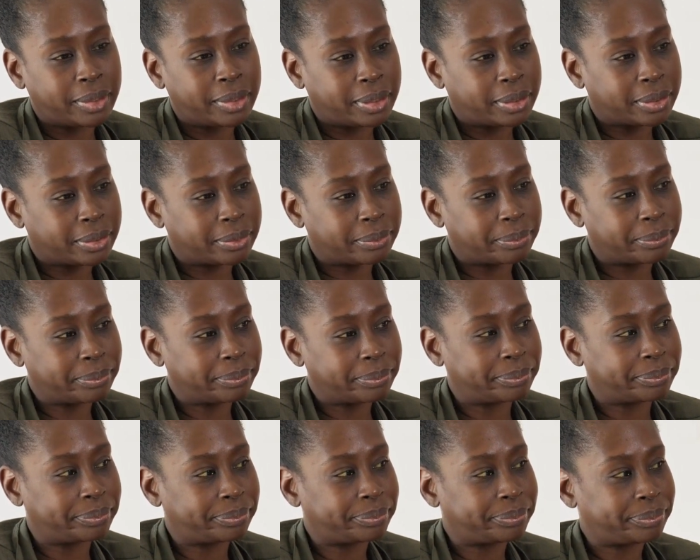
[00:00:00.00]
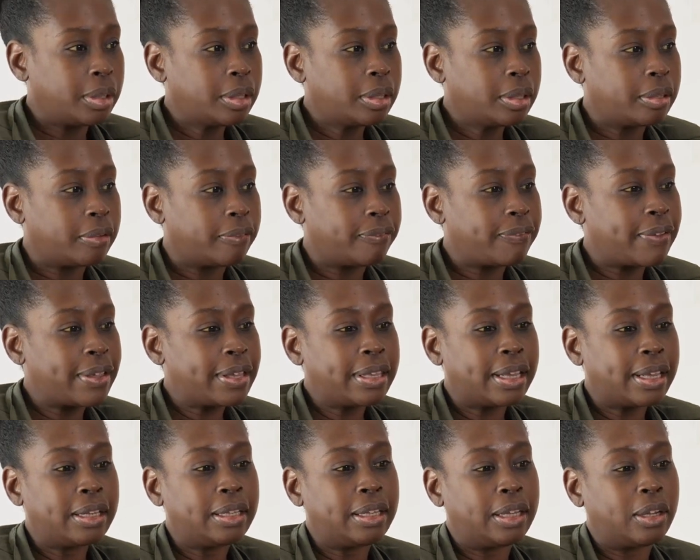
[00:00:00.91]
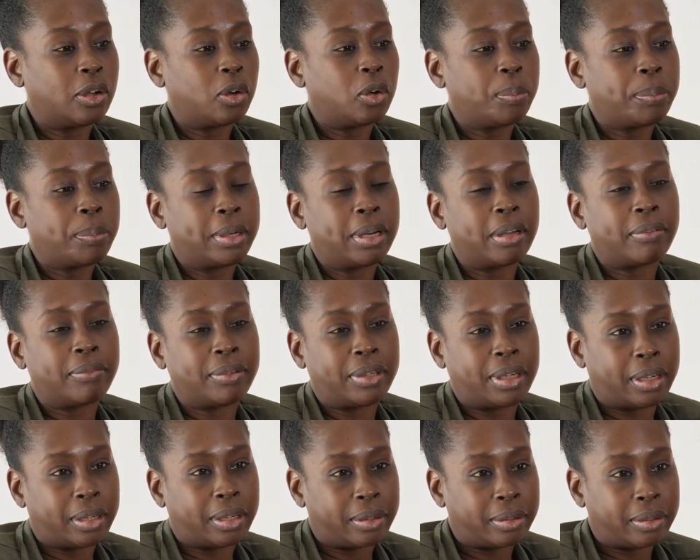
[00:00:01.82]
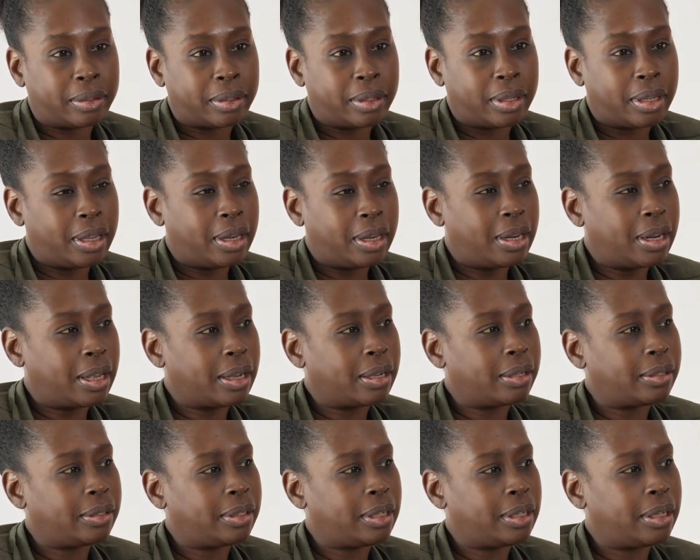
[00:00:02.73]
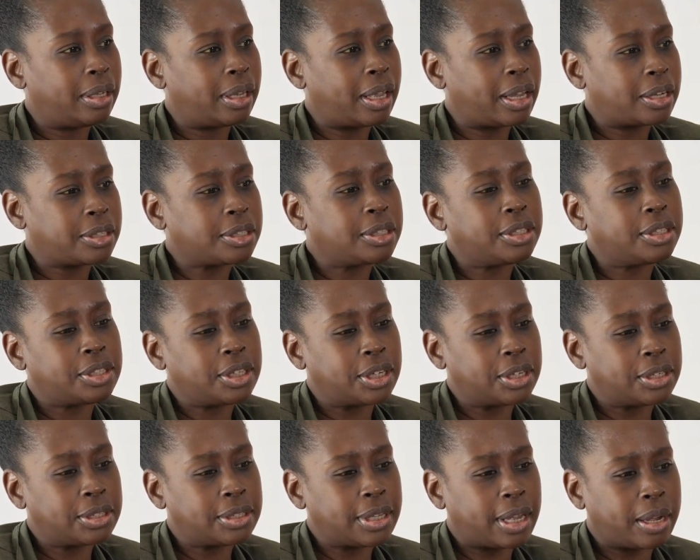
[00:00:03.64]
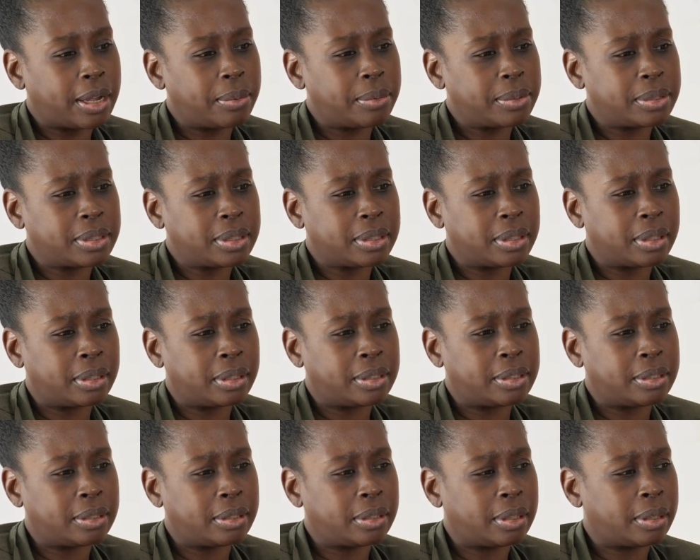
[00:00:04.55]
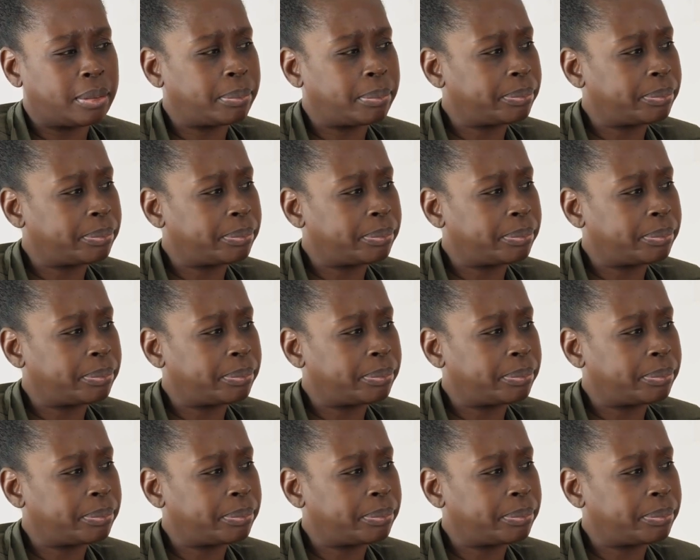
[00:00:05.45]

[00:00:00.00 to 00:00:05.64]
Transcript: Yeah. Well, the fact that they open every day, and now they actually changed the hours until